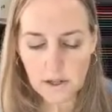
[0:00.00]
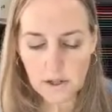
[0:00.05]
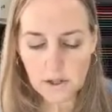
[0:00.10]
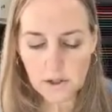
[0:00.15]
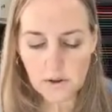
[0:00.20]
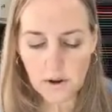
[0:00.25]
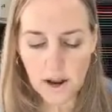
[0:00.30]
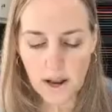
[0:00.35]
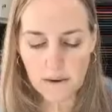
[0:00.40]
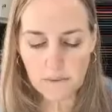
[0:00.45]

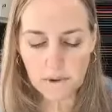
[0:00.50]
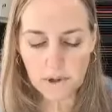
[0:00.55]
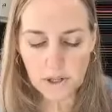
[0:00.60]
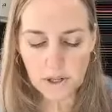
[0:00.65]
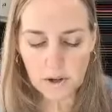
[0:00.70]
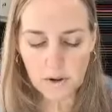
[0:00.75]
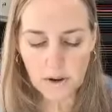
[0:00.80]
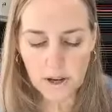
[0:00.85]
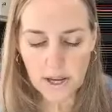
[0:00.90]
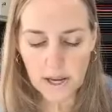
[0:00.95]
So I'm going to
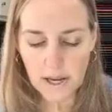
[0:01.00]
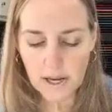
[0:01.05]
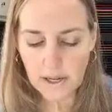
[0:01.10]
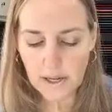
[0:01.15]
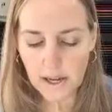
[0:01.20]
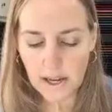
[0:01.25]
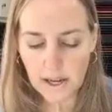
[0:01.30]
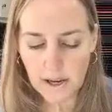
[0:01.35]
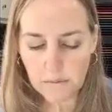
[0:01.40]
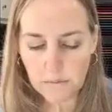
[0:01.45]
go
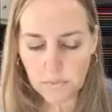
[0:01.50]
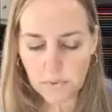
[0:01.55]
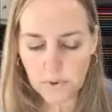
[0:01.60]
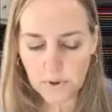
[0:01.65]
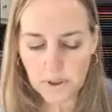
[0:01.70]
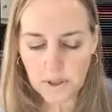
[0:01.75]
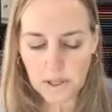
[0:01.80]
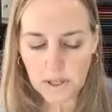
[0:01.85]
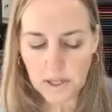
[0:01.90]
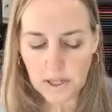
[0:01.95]
ahead and
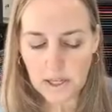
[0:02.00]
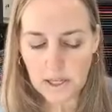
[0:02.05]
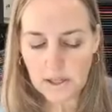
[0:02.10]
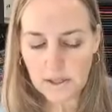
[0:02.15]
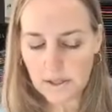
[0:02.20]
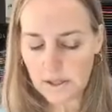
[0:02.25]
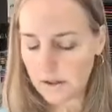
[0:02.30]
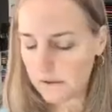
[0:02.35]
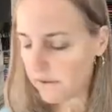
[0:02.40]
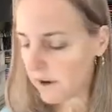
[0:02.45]
put the
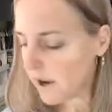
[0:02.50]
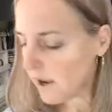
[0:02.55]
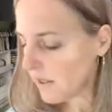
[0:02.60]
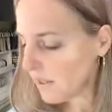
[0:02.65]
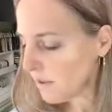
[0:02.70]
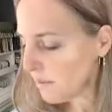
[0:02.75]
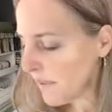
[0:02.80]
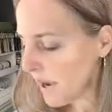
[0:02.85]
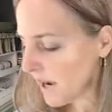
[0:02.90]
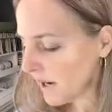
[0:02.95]
adhesive
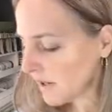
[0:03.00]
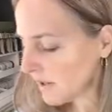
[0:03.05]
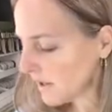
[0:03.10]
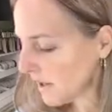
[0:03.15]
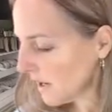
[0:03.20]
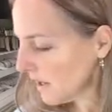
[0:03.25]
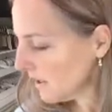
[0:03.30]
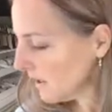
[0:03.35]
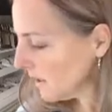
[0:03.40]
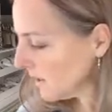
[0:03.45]
on the back
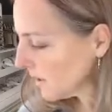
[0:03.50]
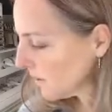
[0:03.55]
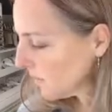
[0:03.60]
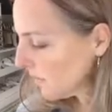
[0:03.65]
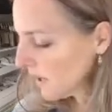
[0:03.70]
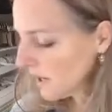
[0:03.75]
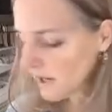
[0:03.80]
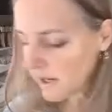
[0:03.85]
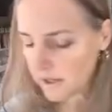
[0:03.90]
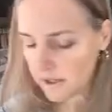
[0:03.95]
side this
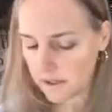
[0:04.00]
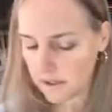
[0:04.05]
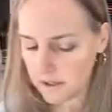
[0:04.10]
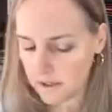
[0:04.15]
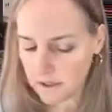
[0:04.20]
way.